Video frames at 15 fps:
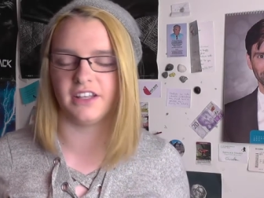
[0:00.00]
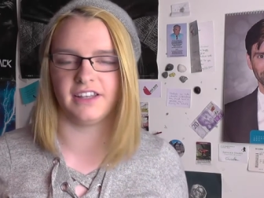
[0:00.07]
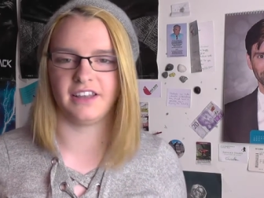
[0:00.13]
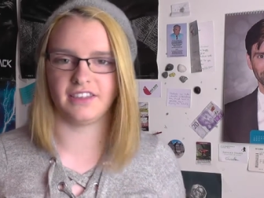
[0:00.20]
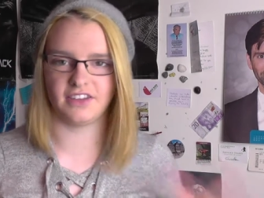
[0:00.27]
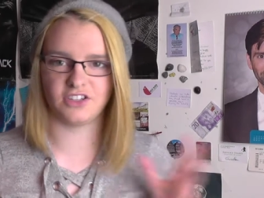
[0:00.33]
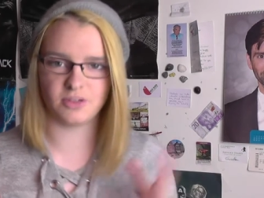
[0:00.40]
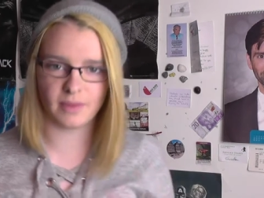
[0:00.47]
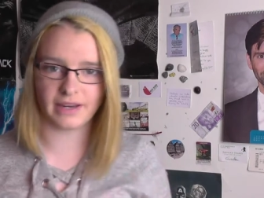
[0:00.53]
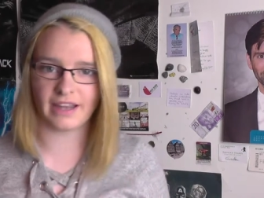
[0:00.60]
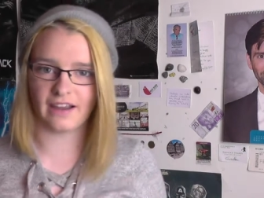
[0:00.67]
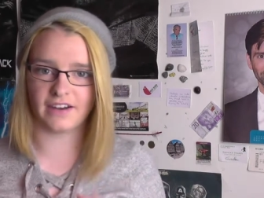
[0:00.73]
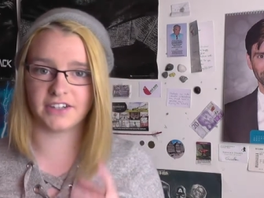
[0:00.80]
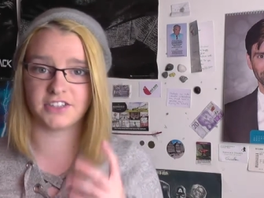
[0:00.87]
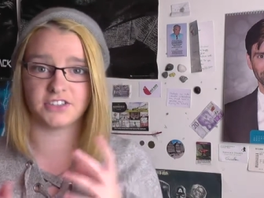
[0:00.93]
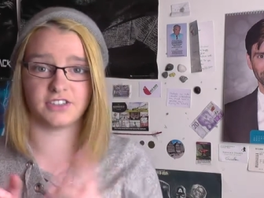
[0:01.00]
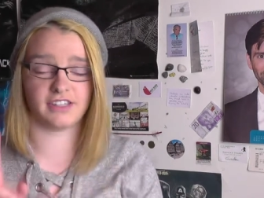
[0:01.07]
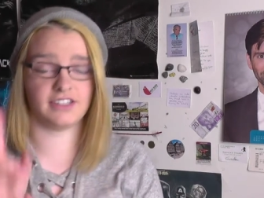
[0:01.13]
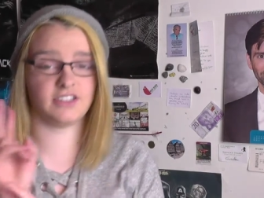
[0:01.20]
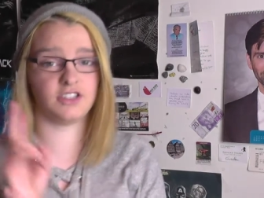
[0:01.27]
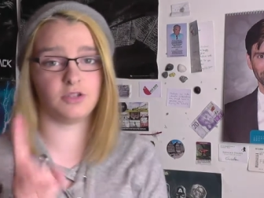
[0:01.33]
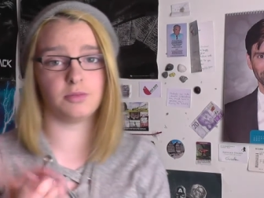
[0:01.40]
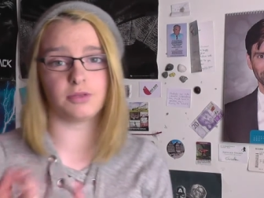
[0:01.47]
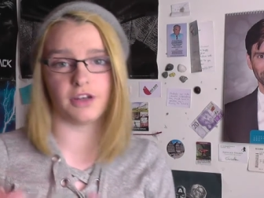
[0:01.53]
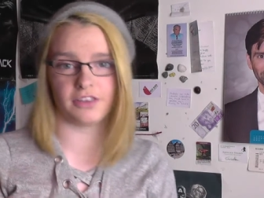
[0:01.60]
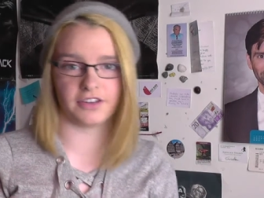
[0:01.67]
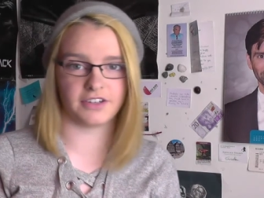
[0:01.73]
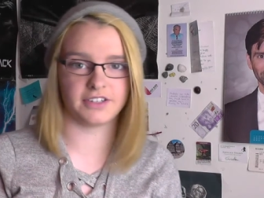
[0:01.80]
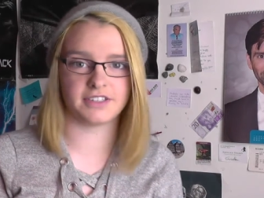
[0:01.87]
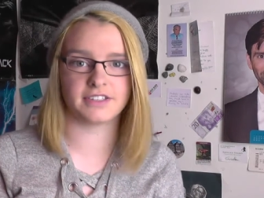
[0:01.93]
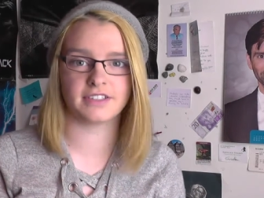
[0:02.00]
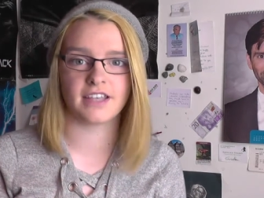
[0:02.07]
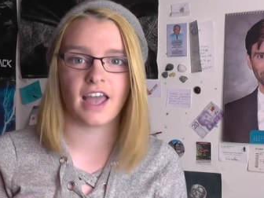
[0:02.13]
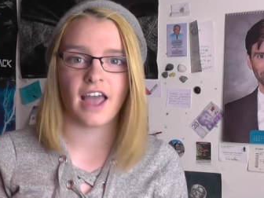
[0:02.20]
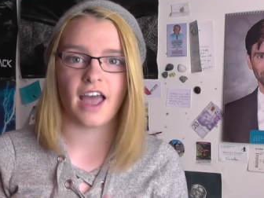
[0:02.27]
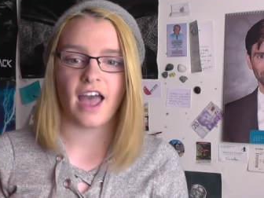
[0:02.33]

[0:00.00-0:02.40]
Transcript: and the two main characters are these two brothers.